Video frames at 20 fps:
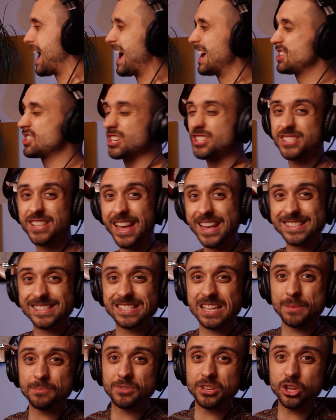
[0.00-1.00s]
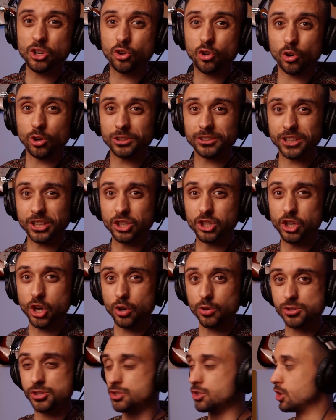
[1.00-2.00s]
I just add something called a
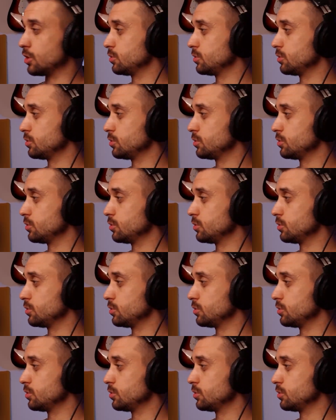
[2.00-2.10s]
ghost